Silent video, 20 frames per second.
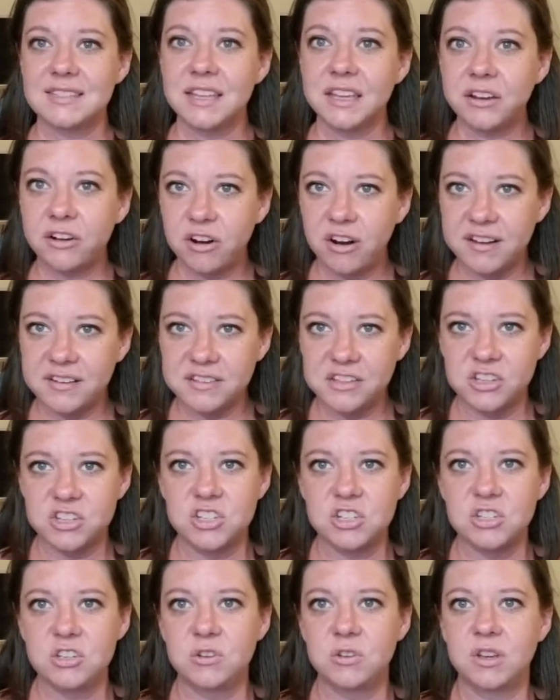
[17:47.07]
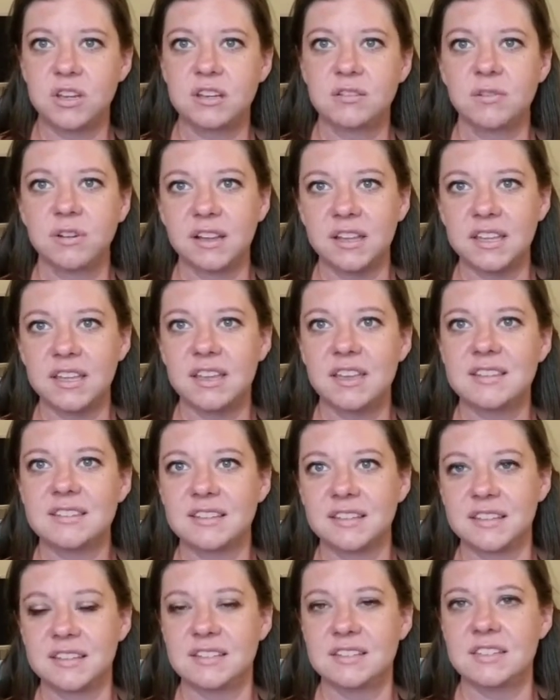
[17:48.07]
it's like cross stitching. You can really
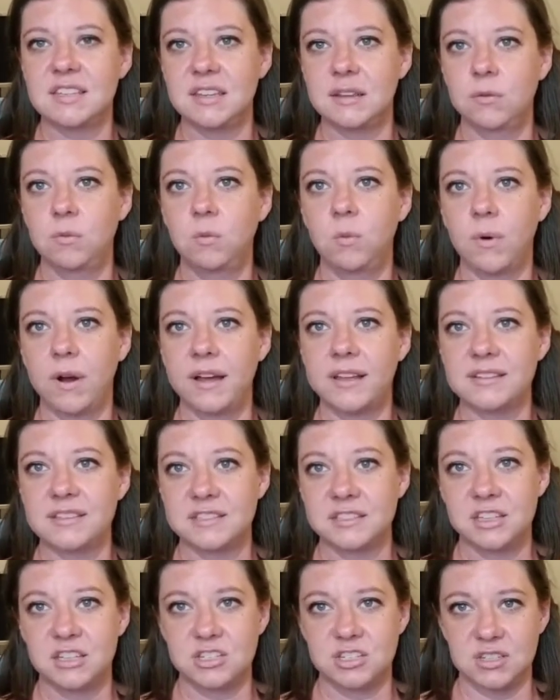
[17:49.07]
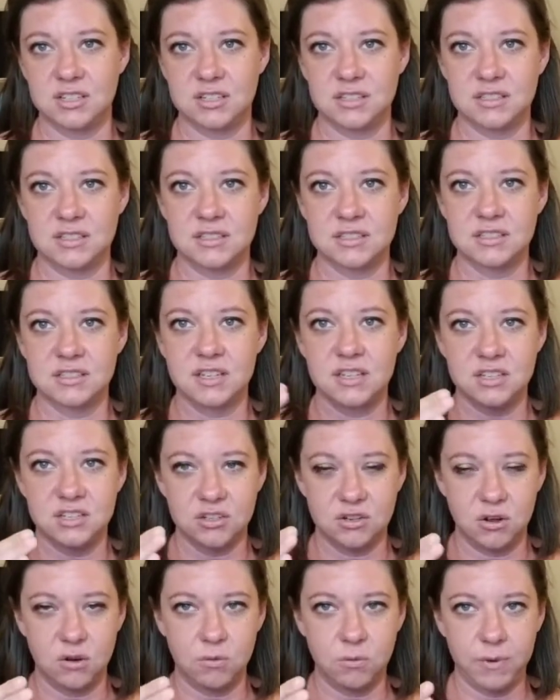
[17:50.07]
easily see what stitches
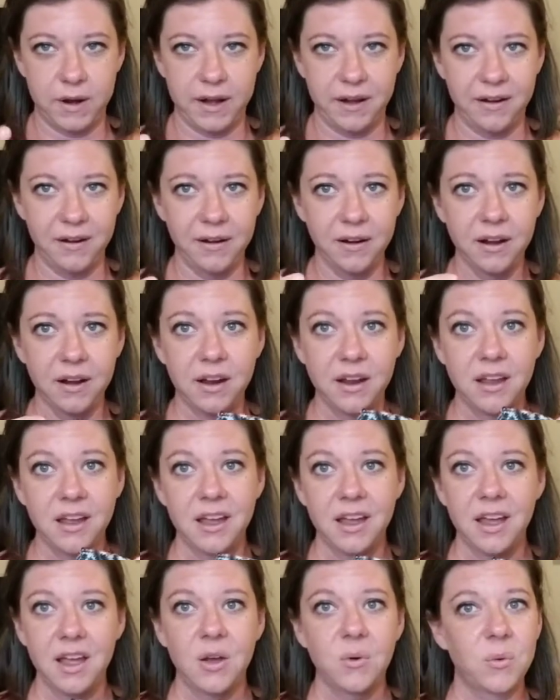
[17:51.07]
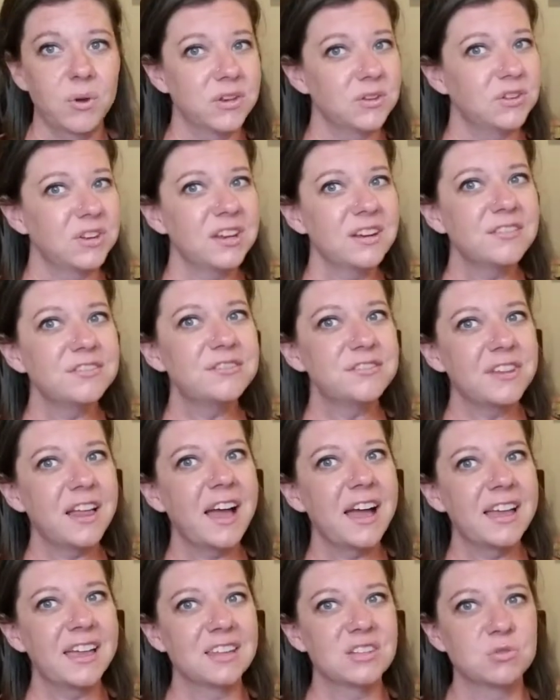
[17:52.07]
need to go where. When you knit it
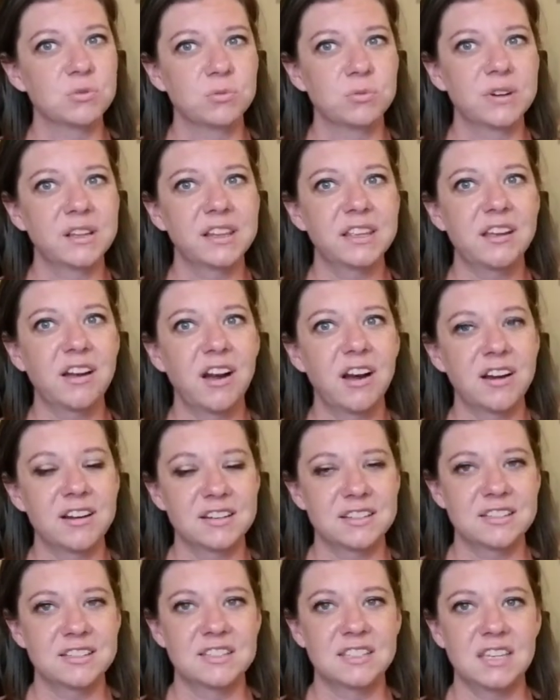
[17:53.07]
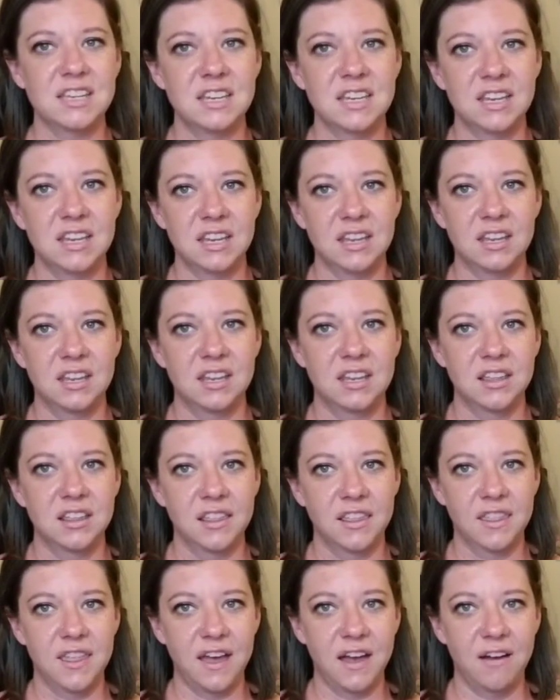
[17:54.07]
flat, it's really hard to see
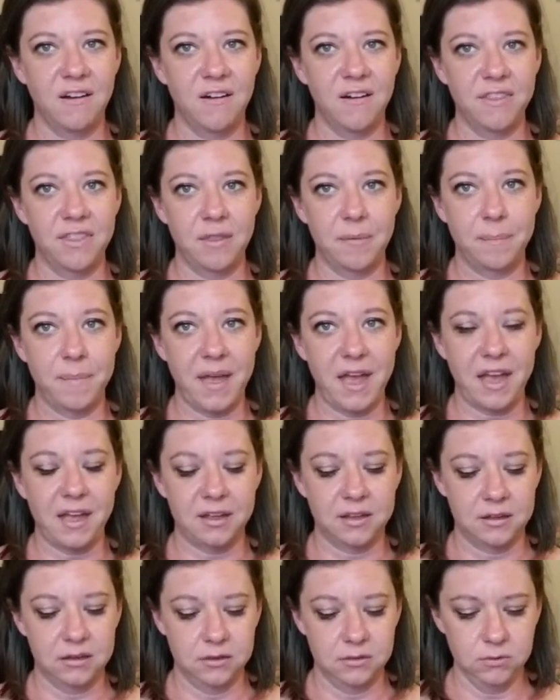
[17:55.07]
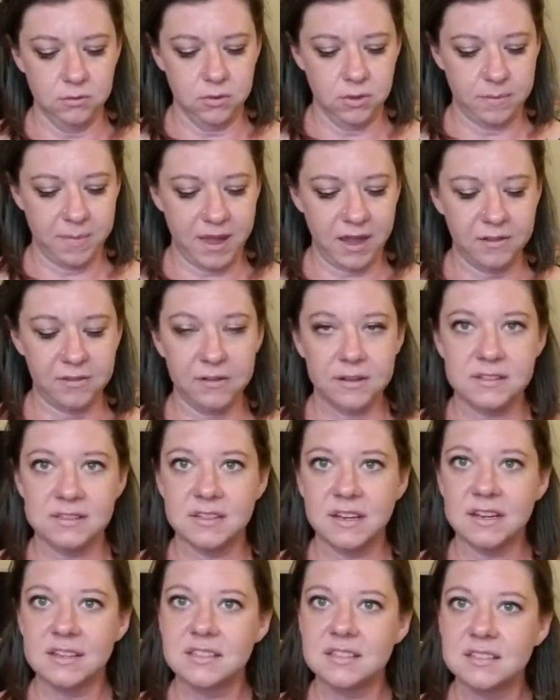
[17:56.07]
that on the back. Ooh, the back
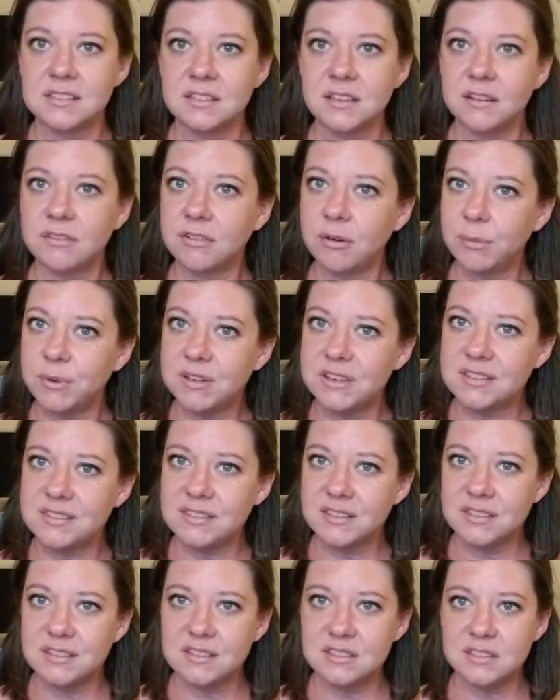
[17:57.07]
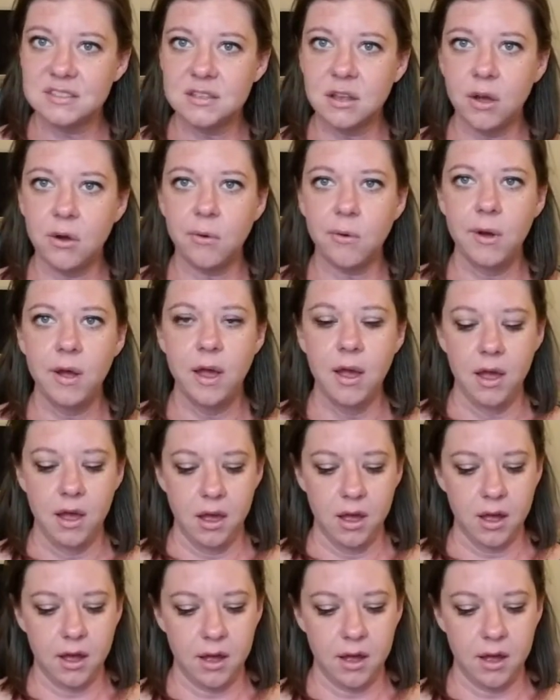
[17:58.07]
looks nice from a distance. So,